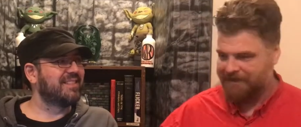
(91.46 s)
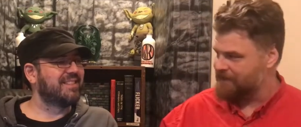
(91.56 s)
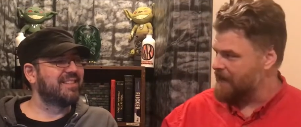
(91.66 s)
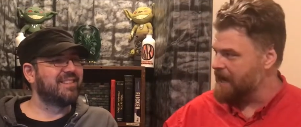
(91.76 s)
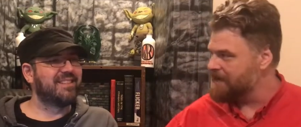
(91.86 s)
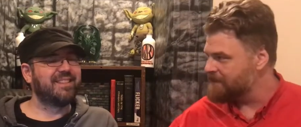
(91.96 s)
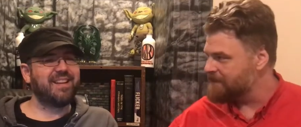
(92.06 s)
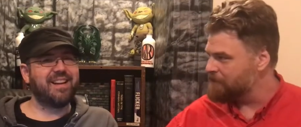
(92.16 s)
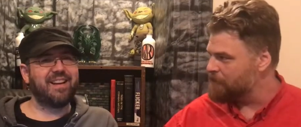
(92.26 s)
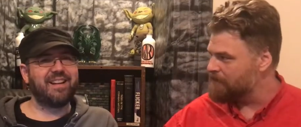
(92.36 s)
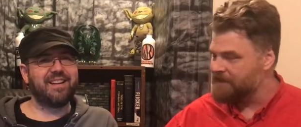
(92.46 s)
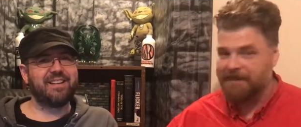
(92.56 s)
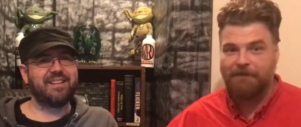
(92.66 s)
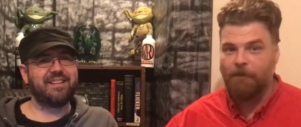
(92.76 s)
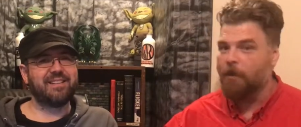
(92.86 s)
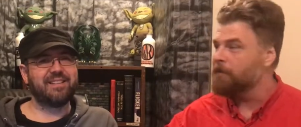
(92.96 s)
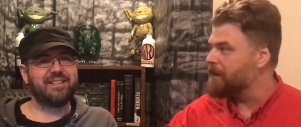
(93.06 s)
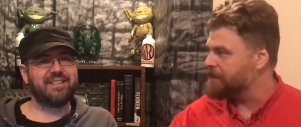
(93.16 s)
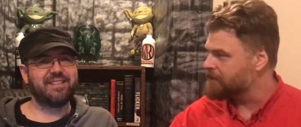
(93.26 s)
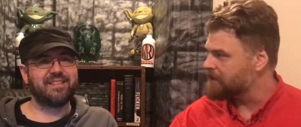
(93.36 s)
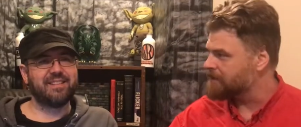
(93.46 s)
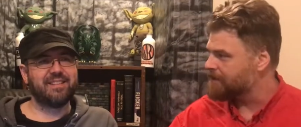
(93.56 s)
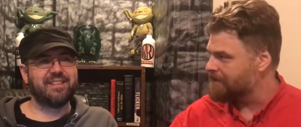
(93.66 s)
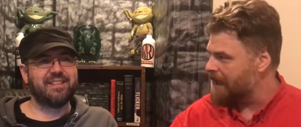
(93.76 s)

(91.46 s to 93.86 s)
Speaker 1: science-y yeah. movies, and then whoa, The Matrix.